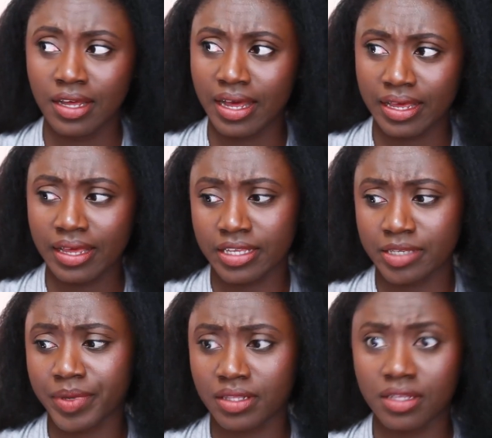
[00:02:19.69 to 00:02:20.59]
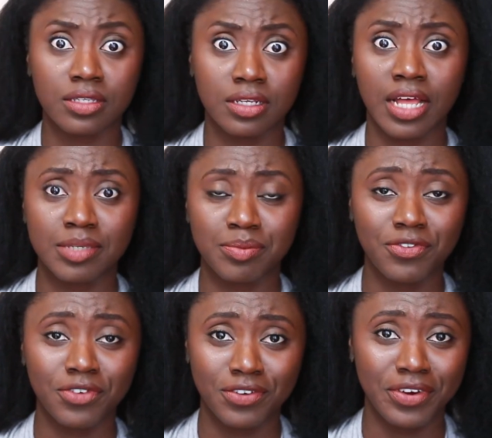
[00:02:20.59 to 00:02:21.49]
I expect this to last me
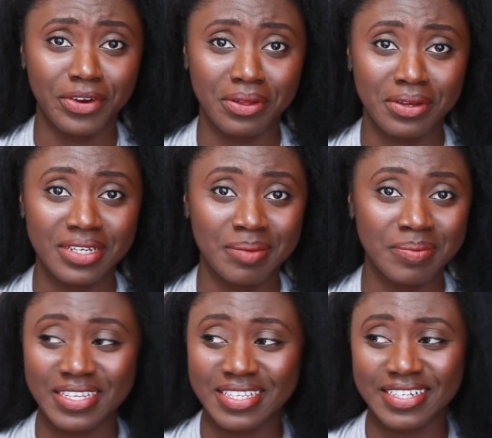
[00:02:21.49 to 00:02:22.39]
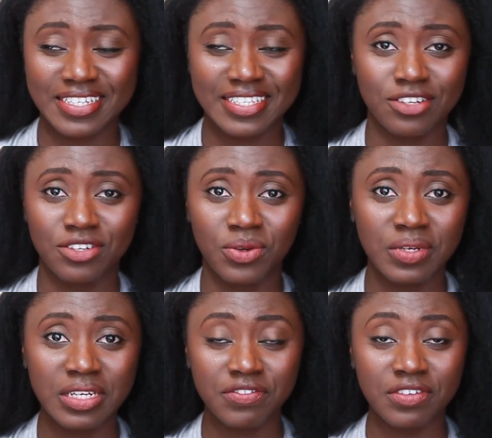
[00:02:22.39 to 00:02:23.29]
for a very long time because like I said, you
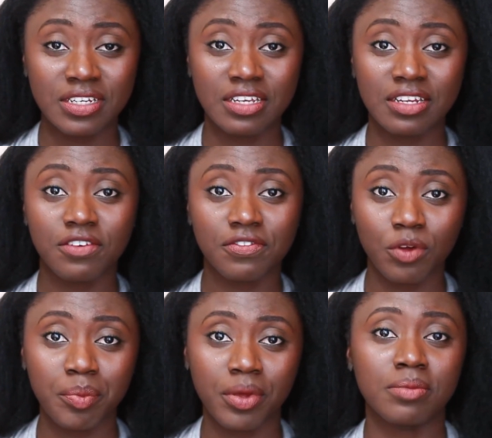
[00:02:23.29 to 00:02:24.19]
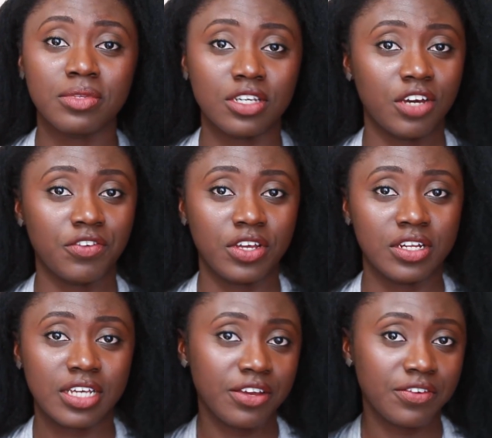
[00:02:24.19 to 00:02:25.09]
don't even need a full pump to cover your
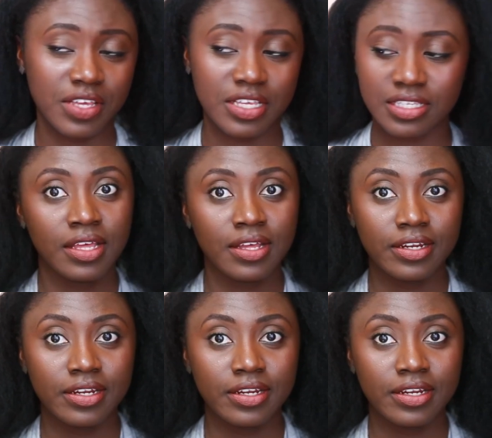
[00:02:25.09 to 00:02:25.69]
entire face.